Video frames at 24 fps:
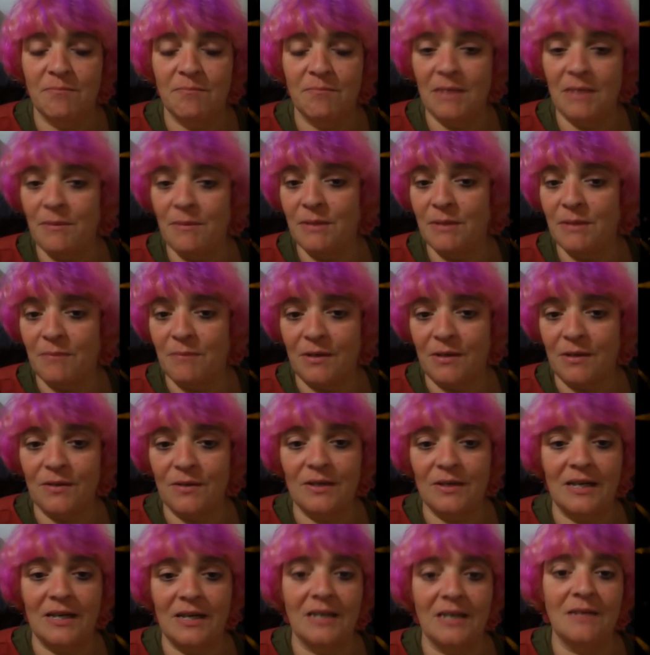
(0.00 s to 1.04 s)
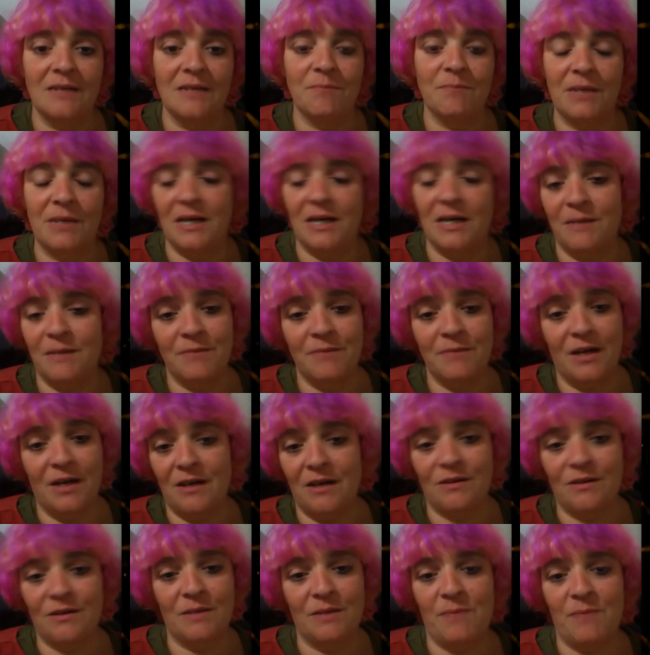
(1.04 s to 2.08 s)
Maybe tomorrow night, but I'm
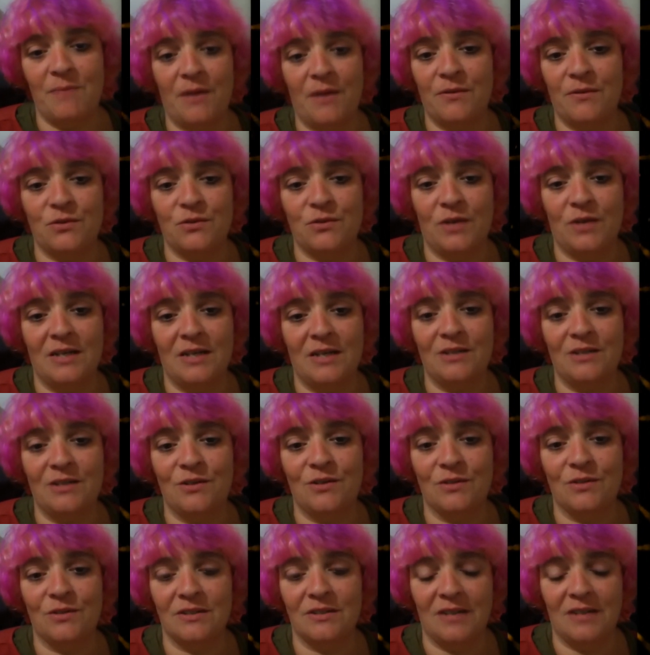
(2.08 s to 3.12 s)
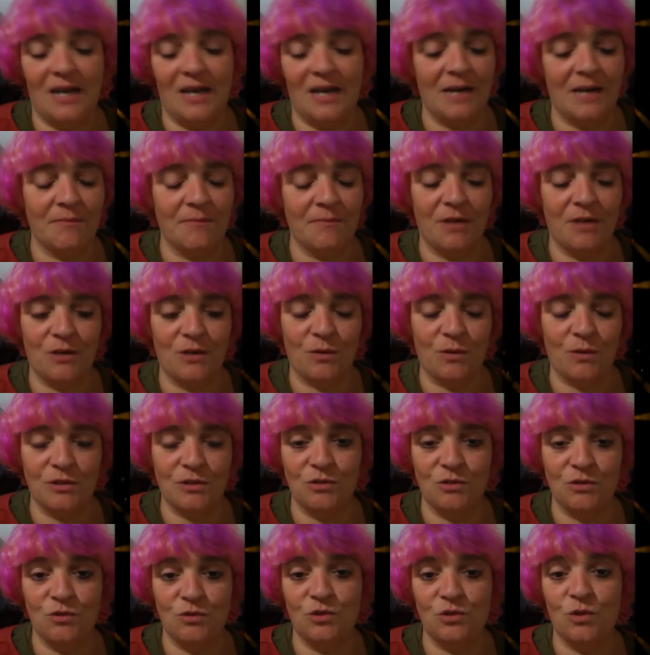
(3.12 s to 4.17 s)
not going to bother trying to do it tonight. I'm not going
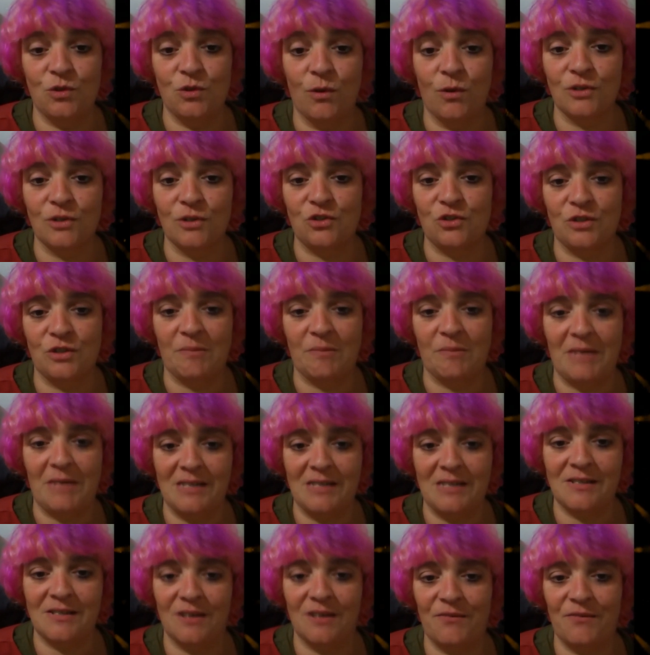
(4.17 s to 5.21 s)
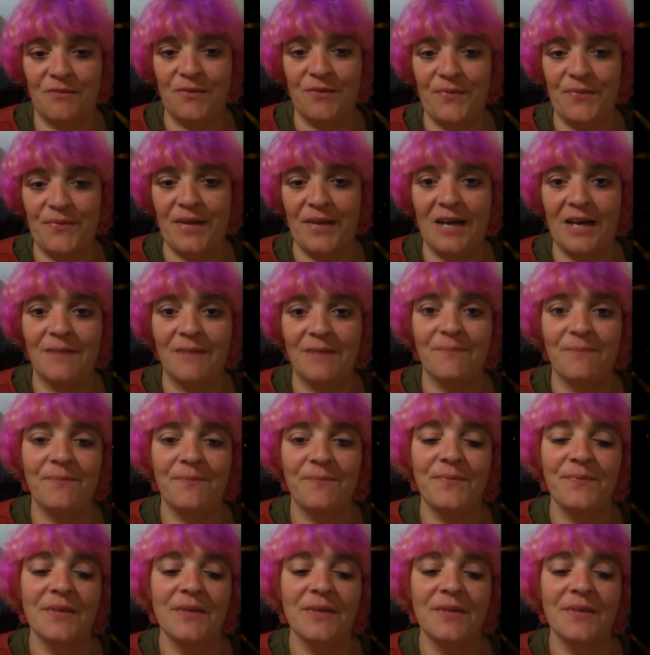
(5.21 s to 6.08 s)
to torture myself with that.